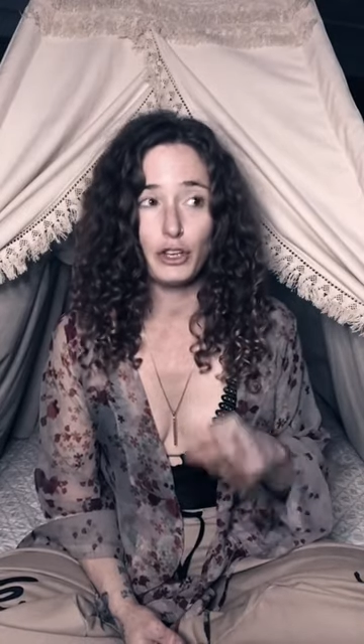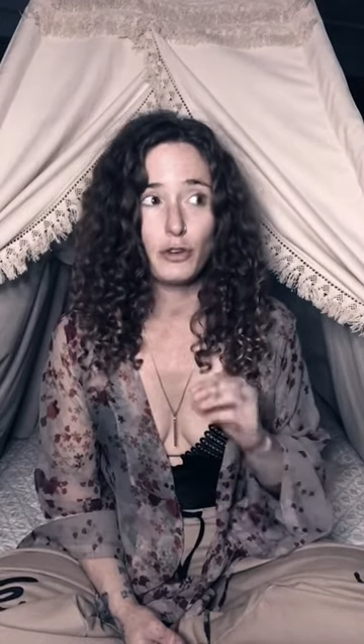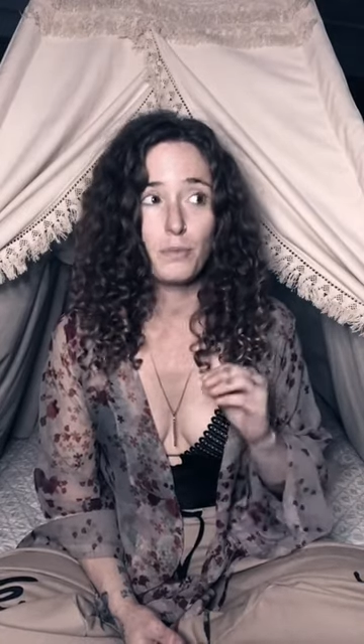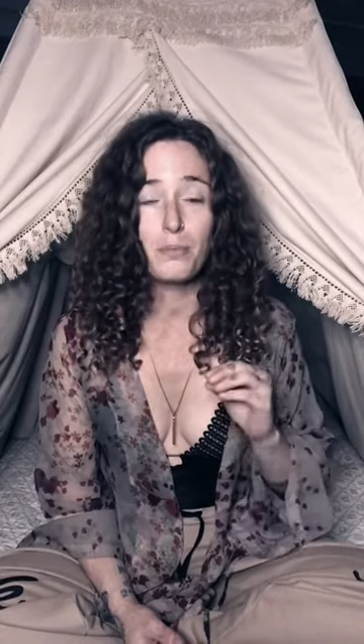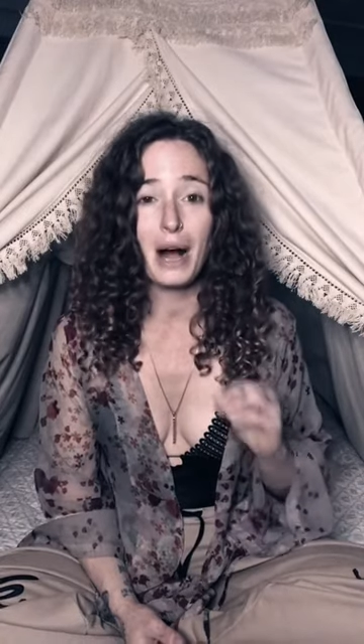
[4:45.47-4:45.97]

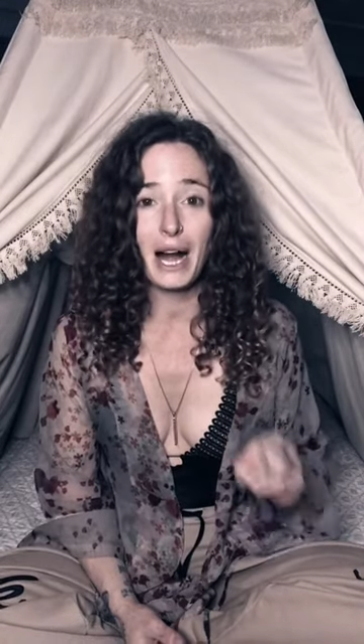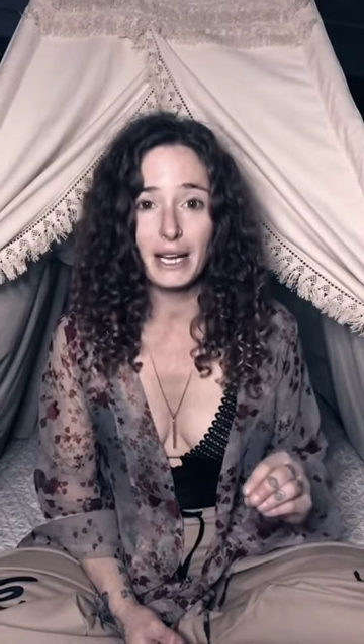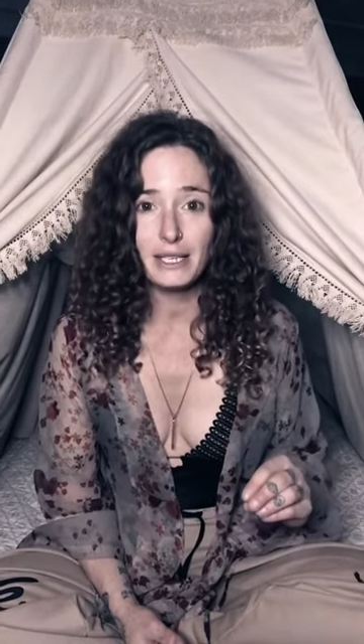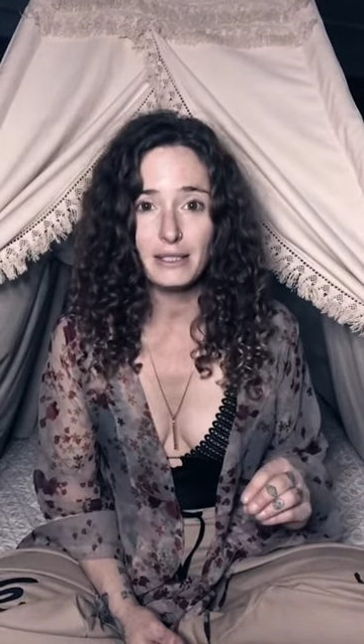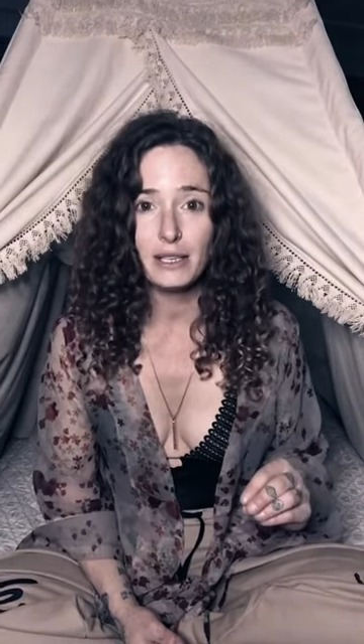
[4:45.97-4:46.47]
Your
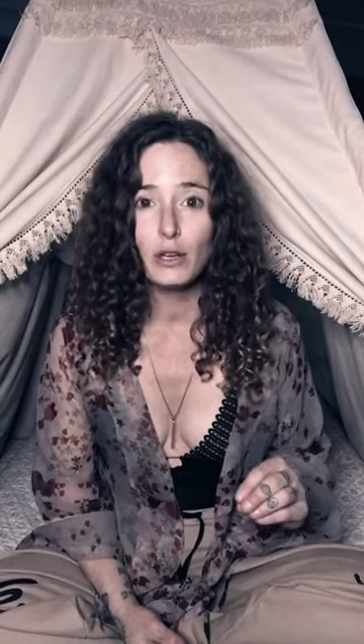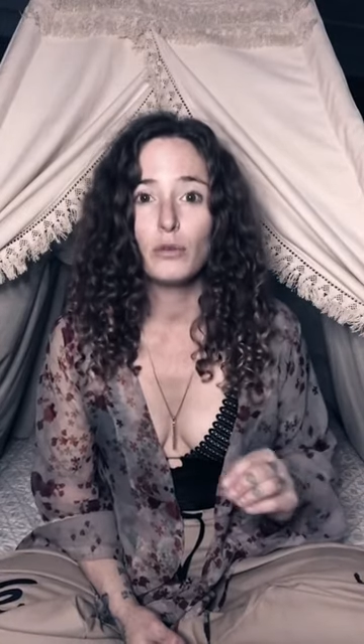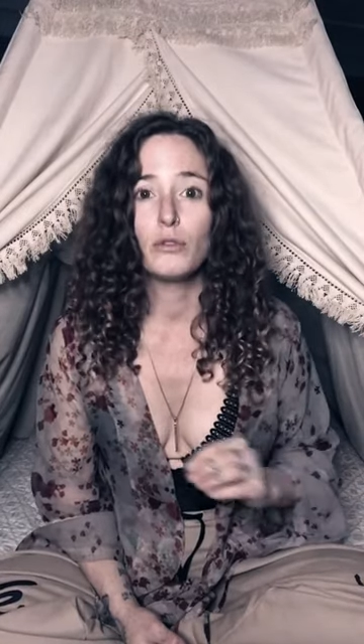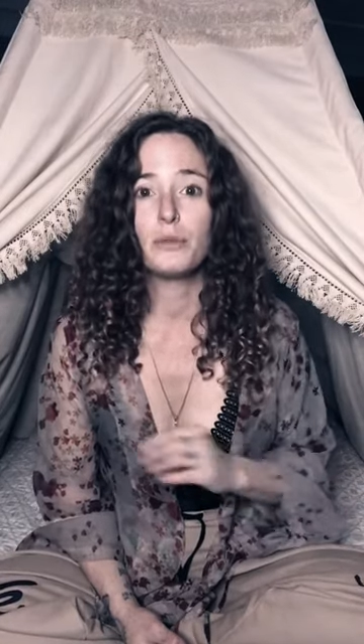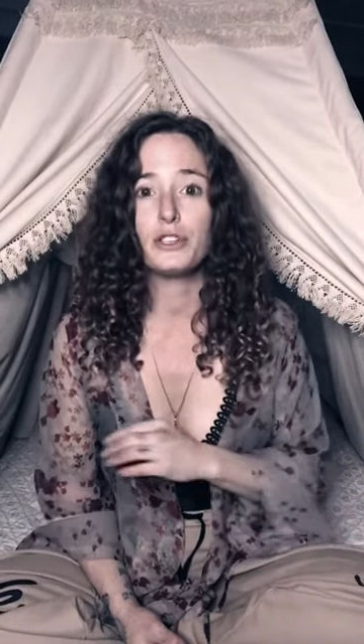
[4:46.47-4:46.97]
mind
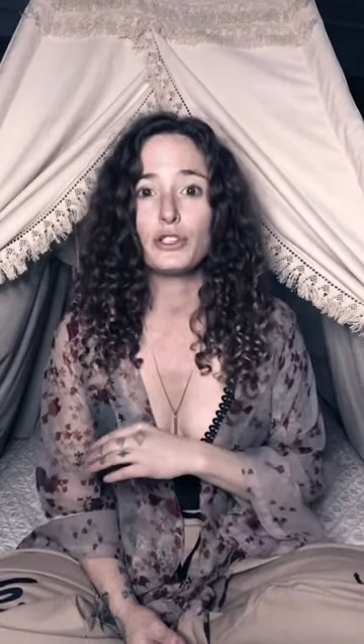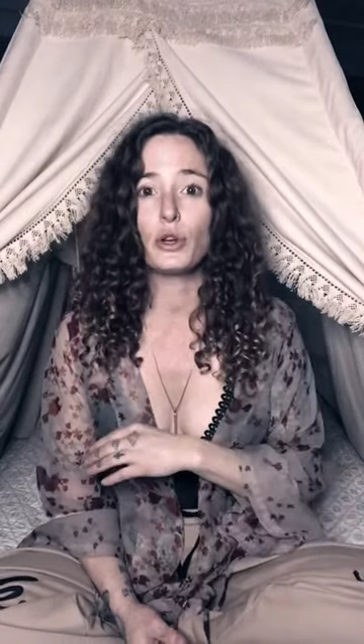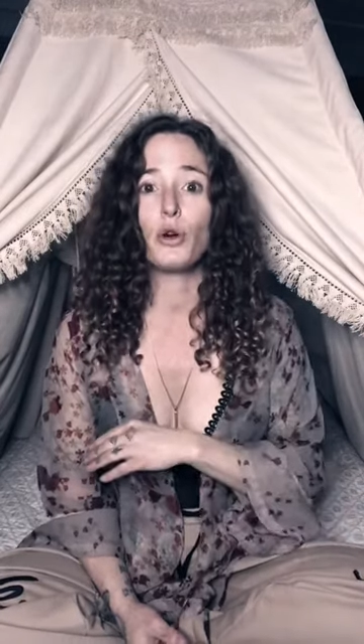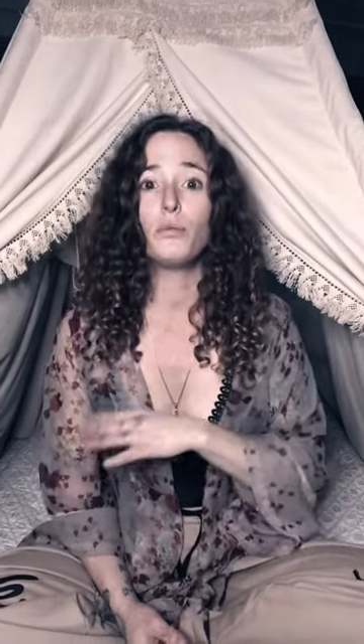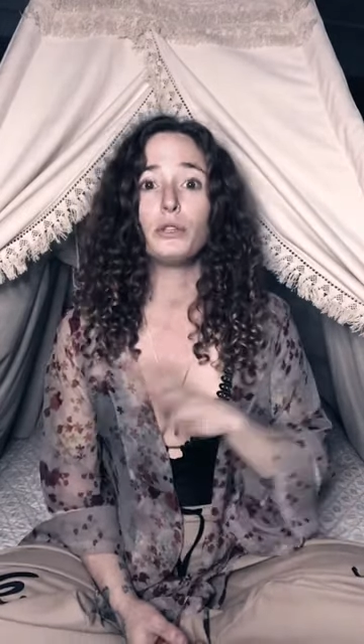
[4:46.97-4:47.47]
will be
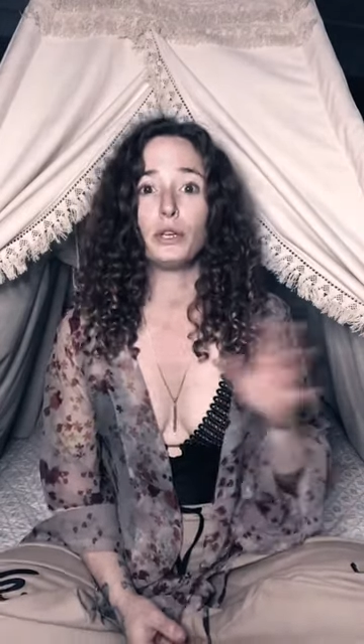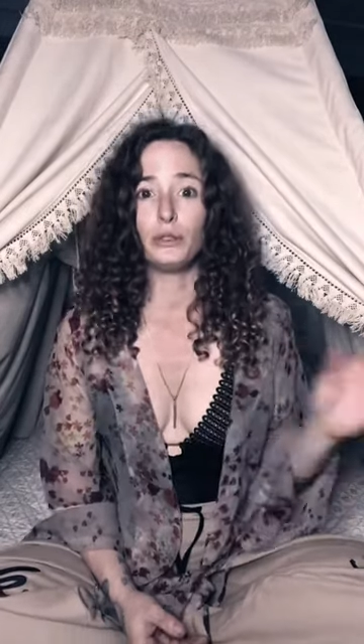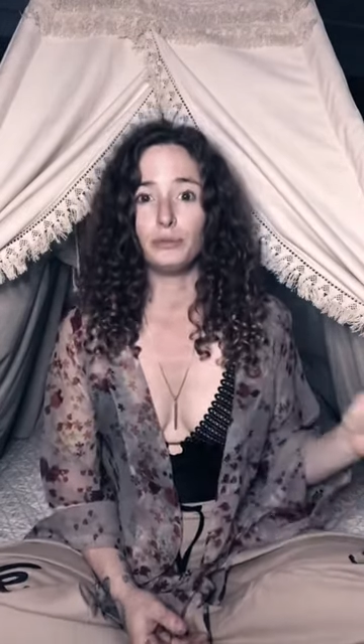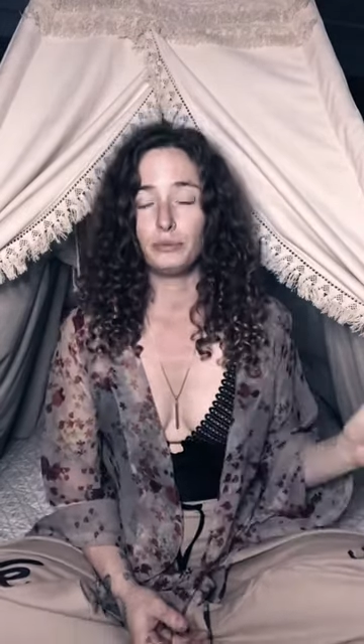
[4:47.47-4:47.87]
so blown.